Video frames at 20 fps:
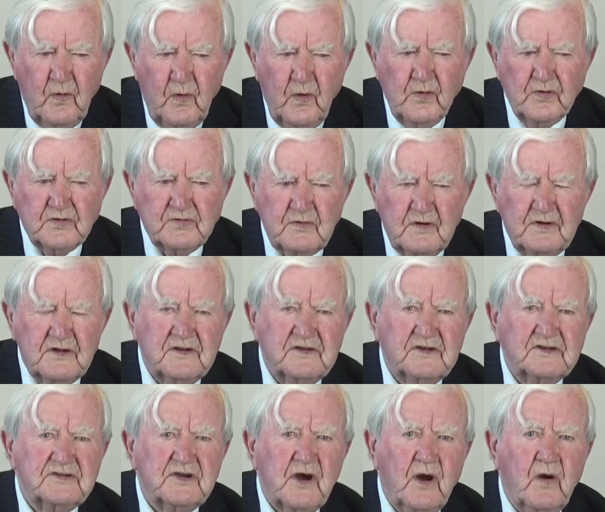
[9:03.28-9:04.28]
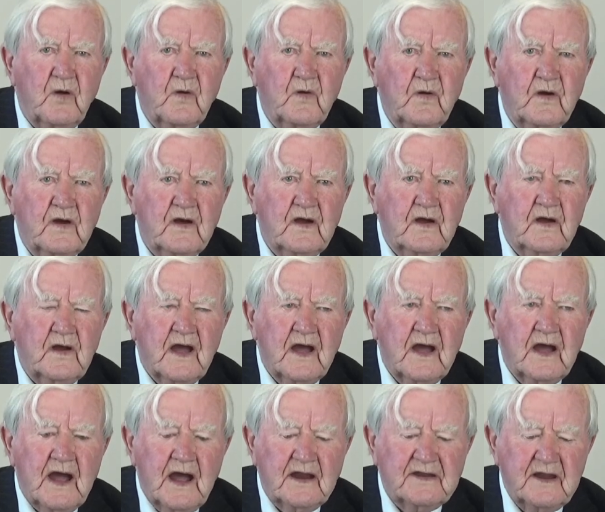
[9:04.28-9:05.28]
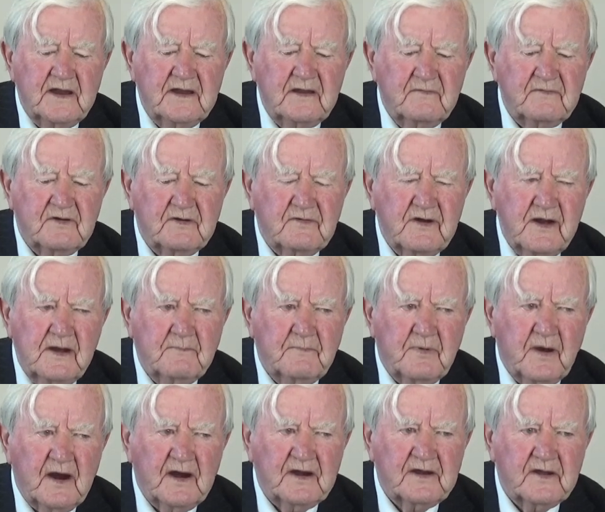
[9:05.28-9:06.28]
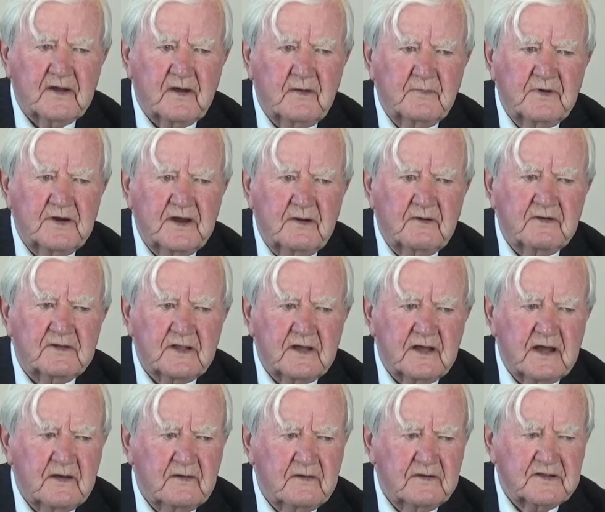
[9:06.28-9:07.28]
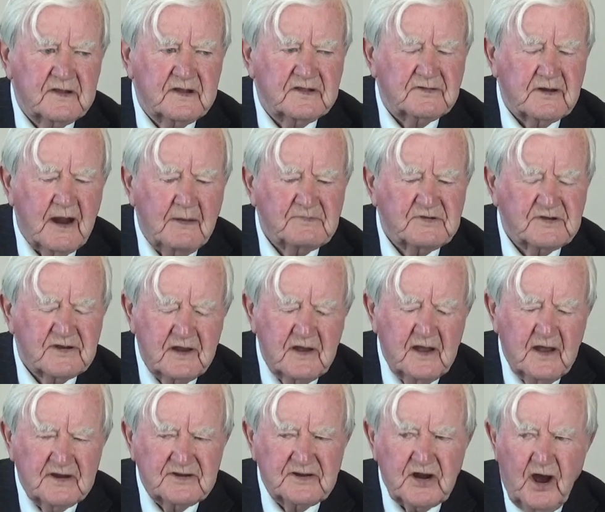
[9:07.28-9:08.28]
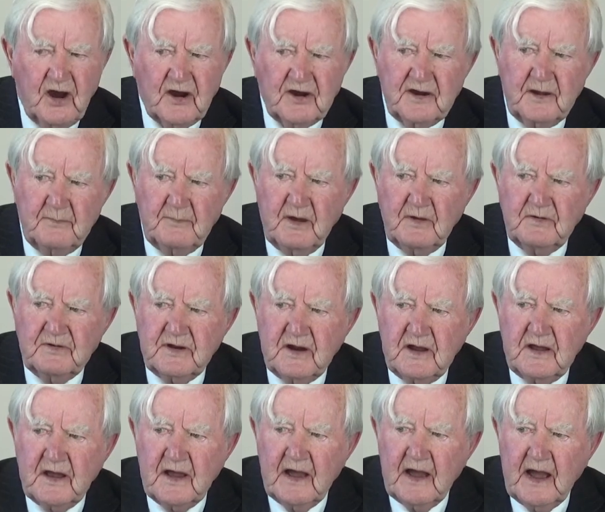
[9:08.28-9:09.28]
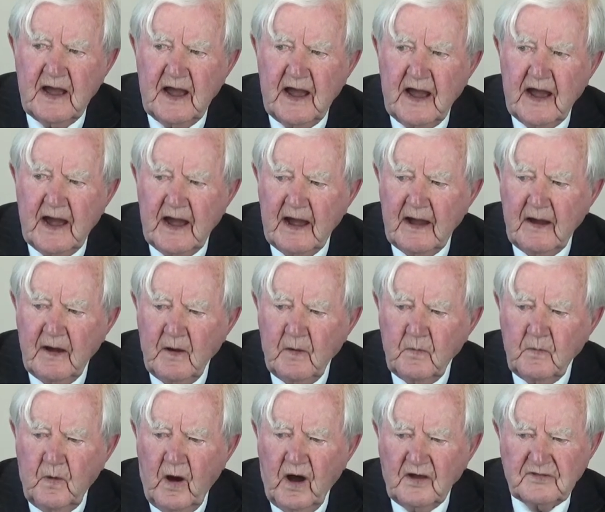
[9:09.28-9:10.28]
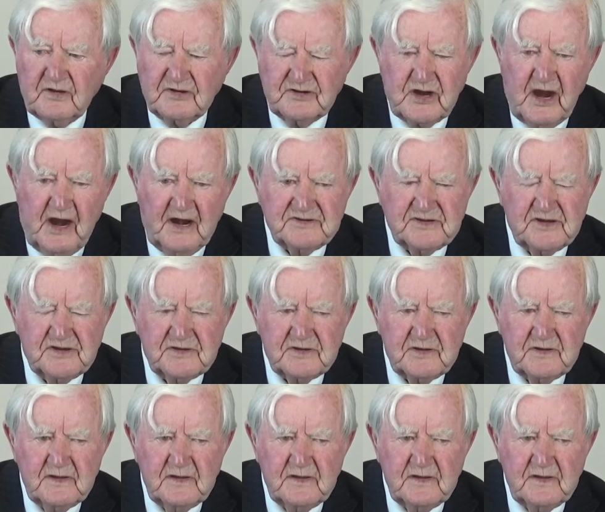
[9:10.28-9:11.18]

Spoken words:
who's running the show? And then you have the Green Party coming out of the traps talking about water charges.